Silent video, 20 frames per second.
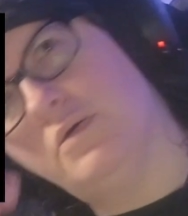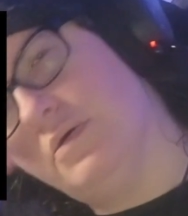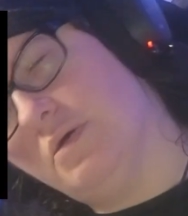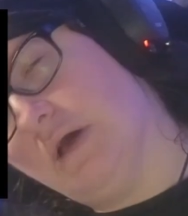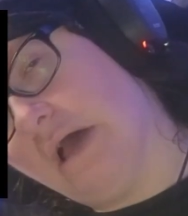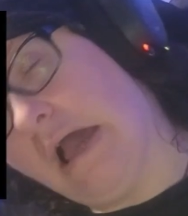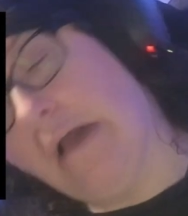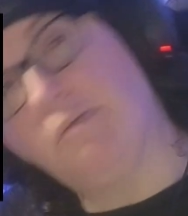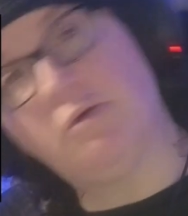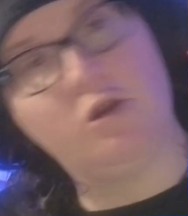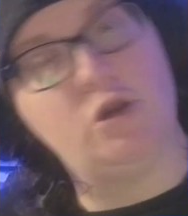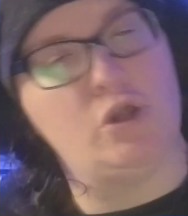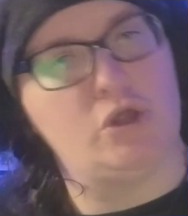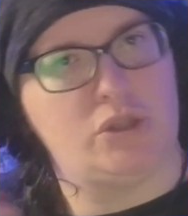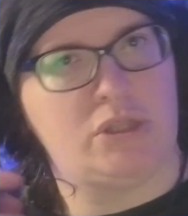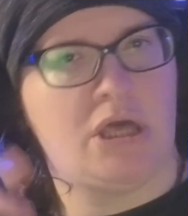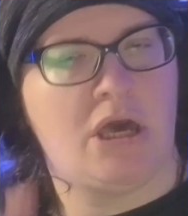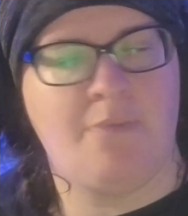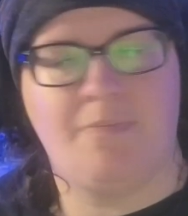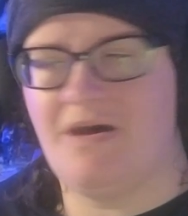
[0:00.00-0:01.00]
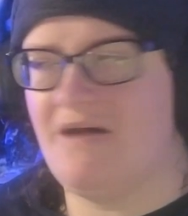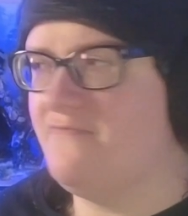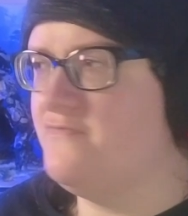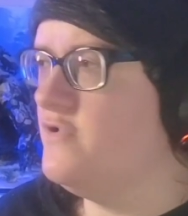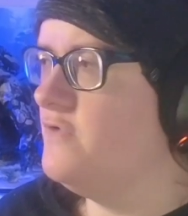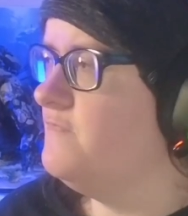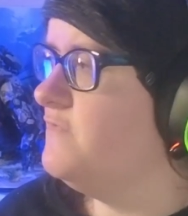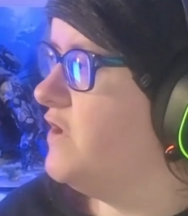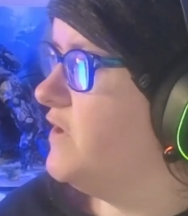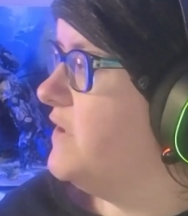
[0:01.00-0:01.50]
I'm going to look that up after
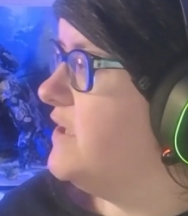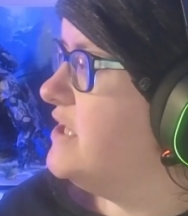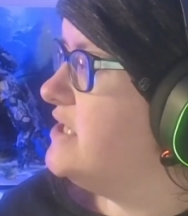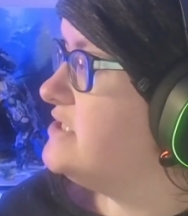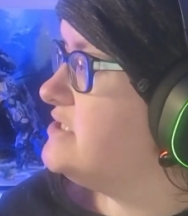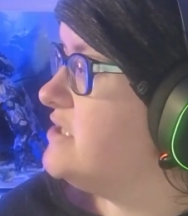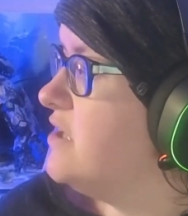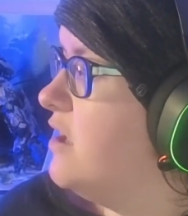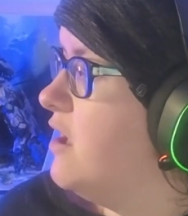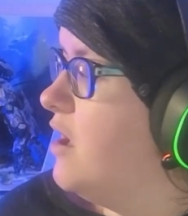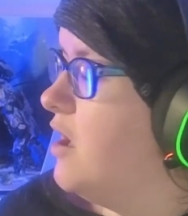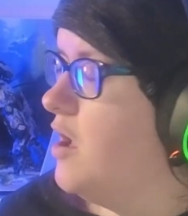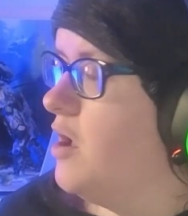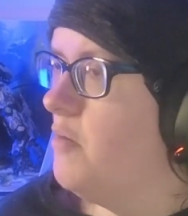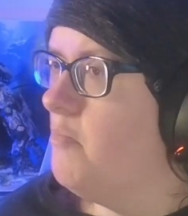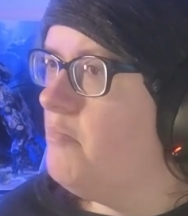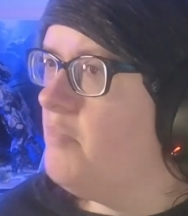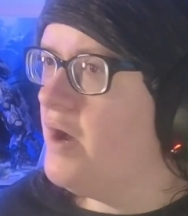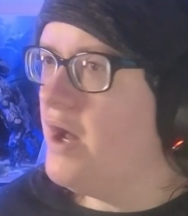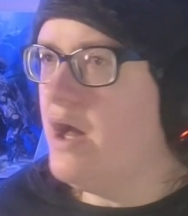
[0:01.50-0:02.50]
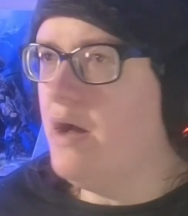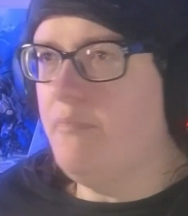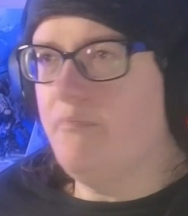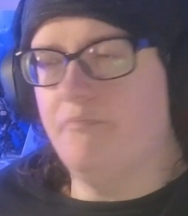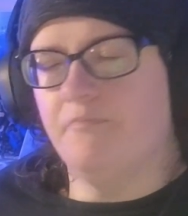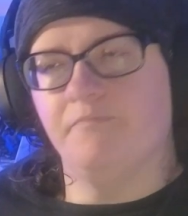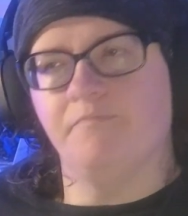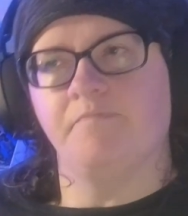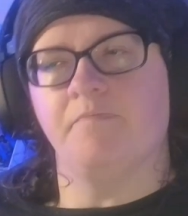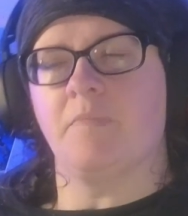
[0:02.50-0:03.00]
I've done this. But
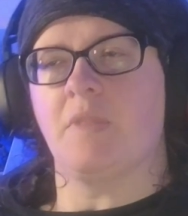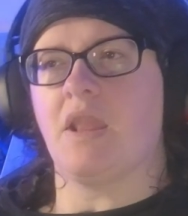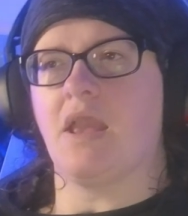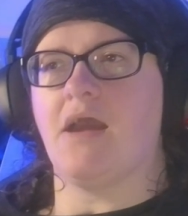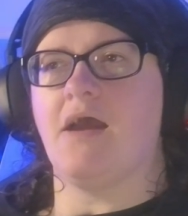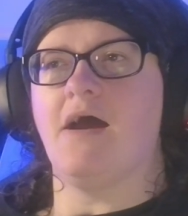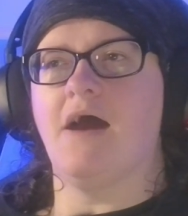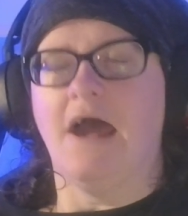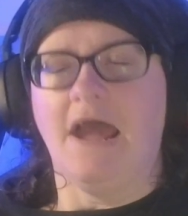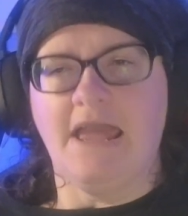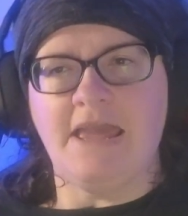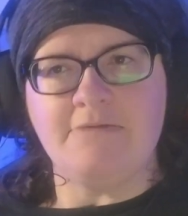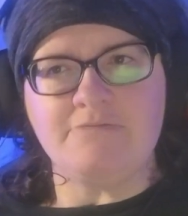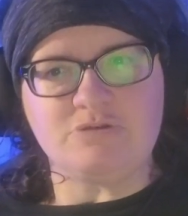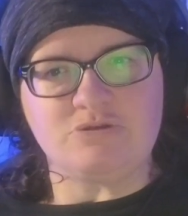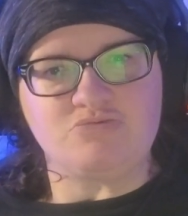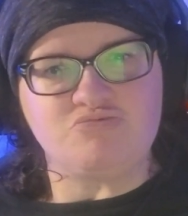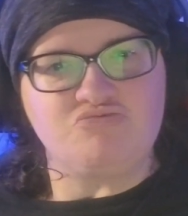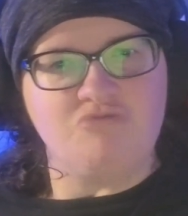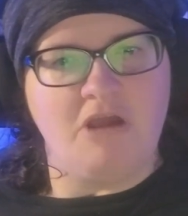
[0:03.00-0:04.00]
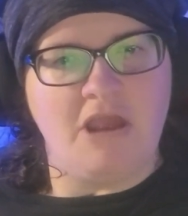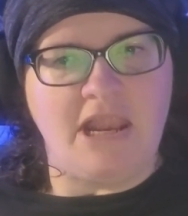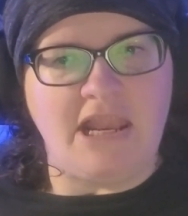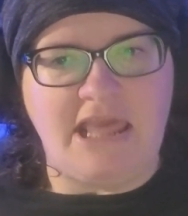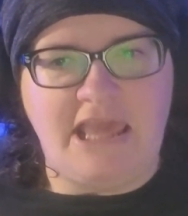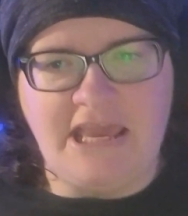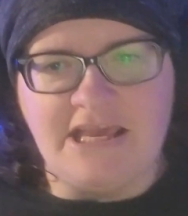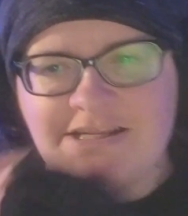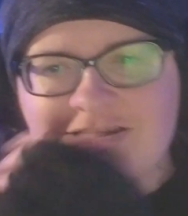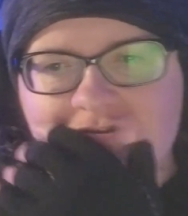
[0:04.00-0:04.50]
it was really
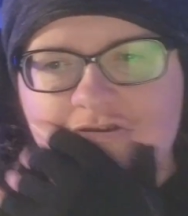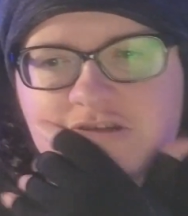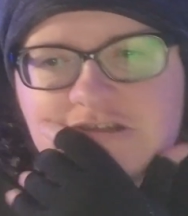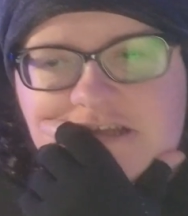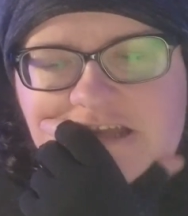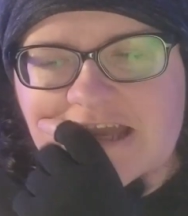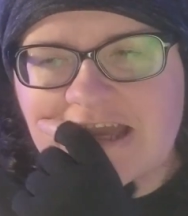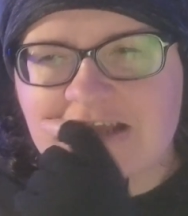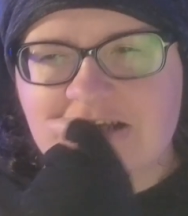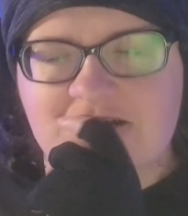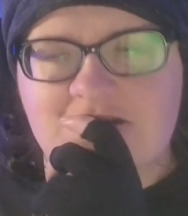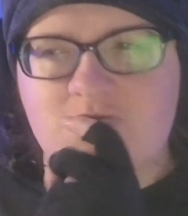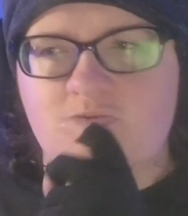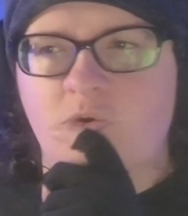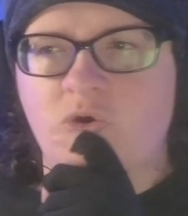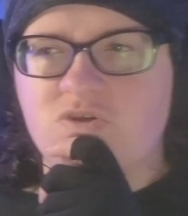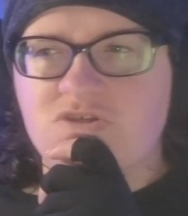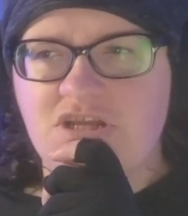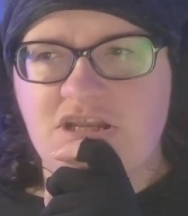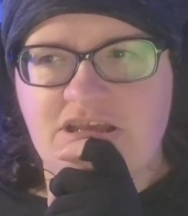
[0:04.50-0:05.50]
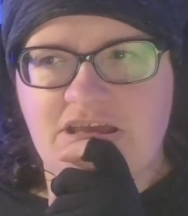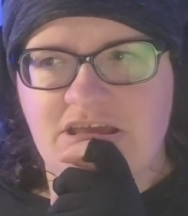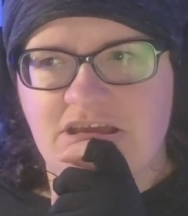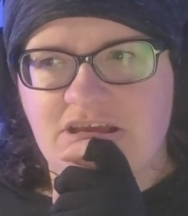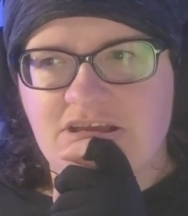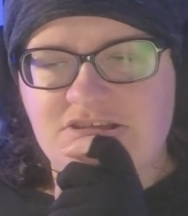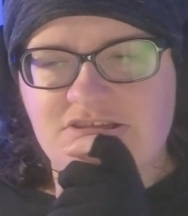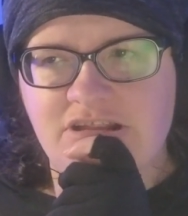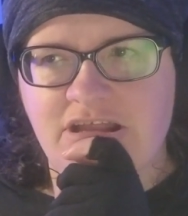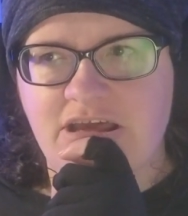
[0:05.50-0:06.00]
interesting actually watching it
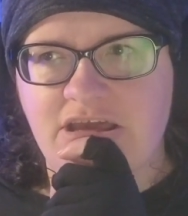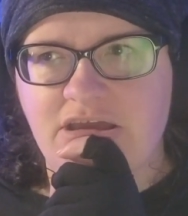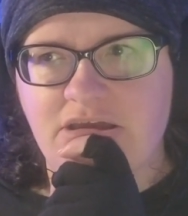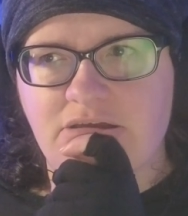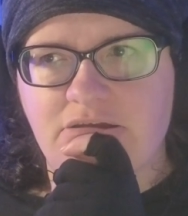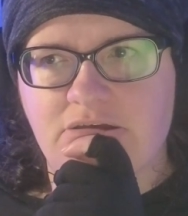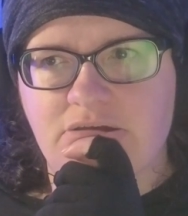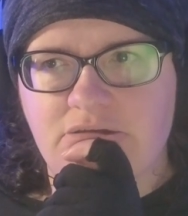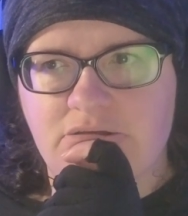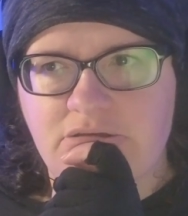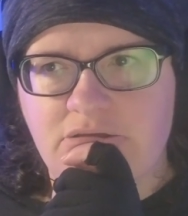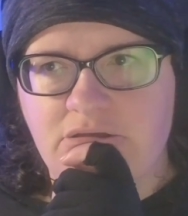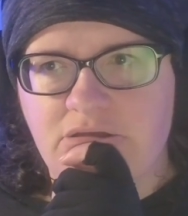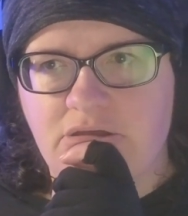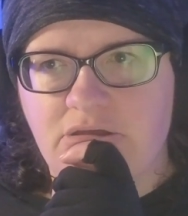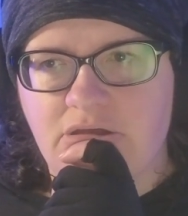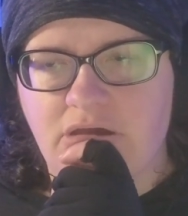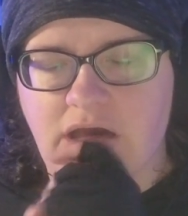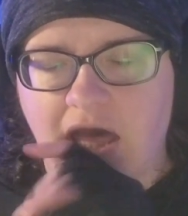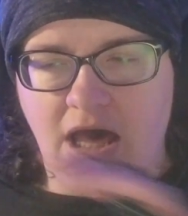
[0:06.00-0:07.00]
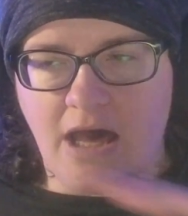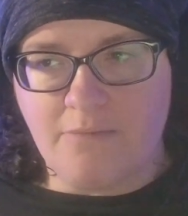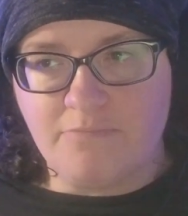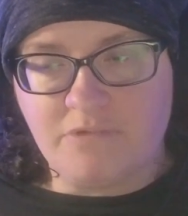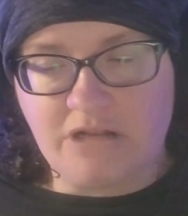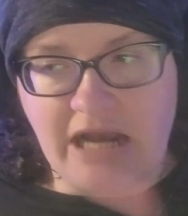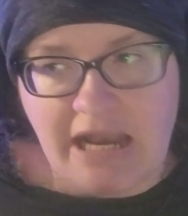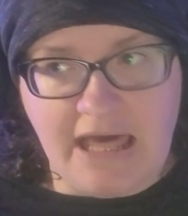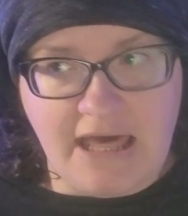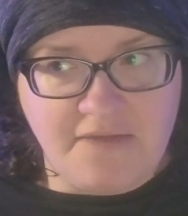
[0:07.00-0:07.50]
because, like, I'm
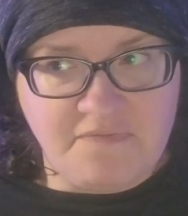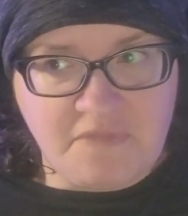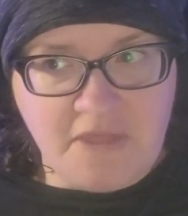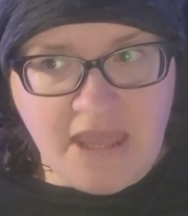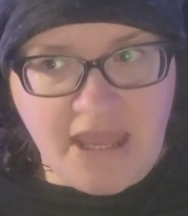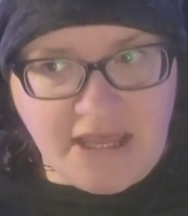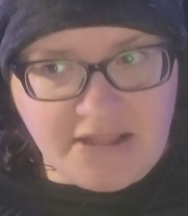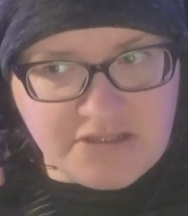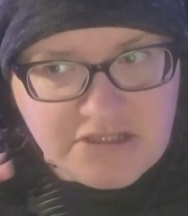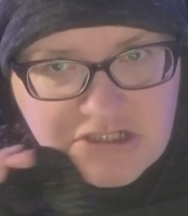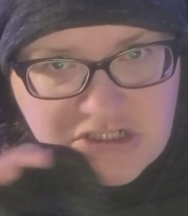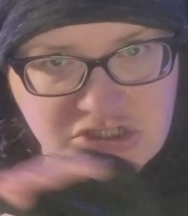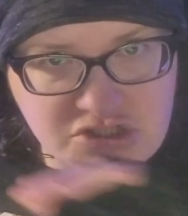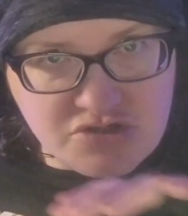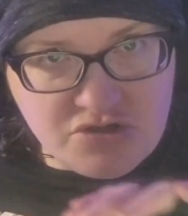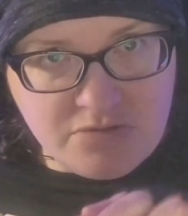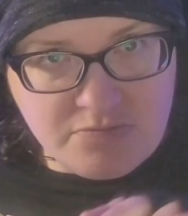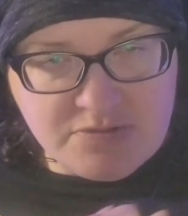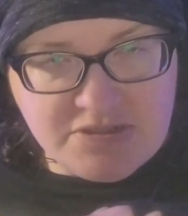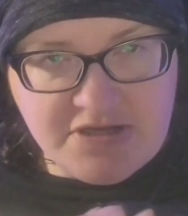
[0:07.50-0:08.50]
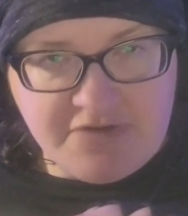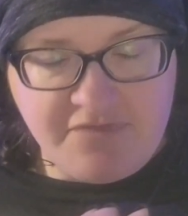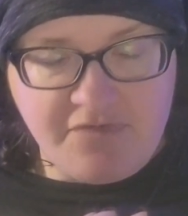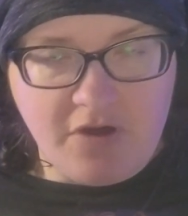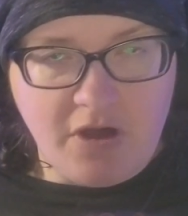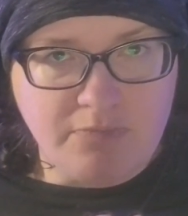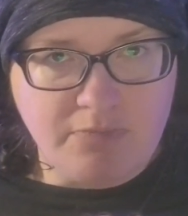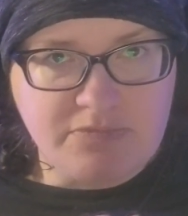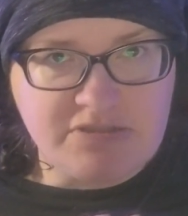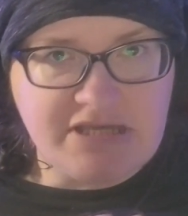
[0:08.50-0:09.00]
glad they had the descriptive
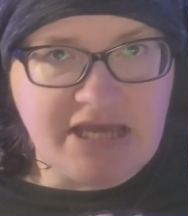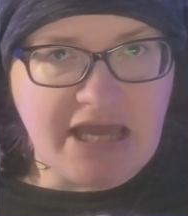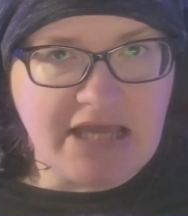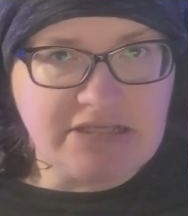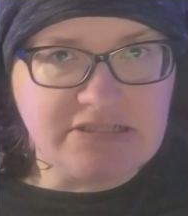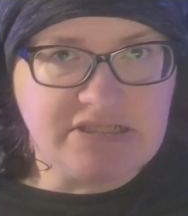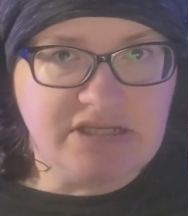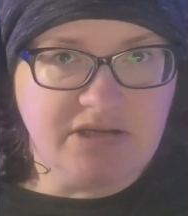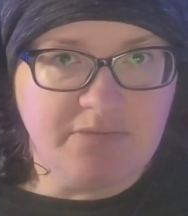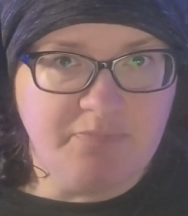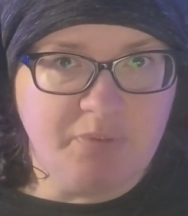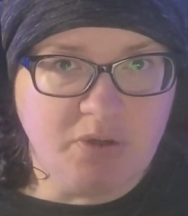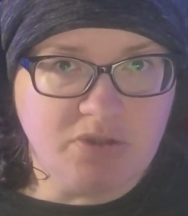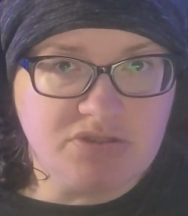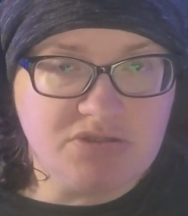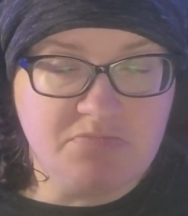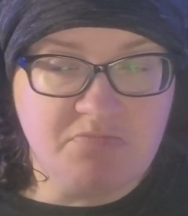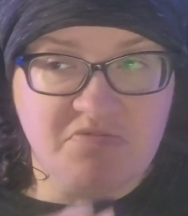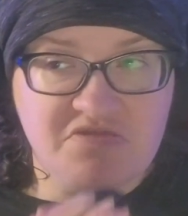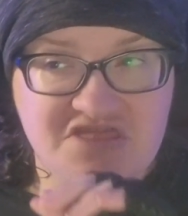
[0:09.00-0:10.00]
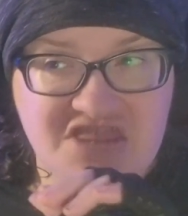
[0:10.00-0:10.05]
text at the bottom.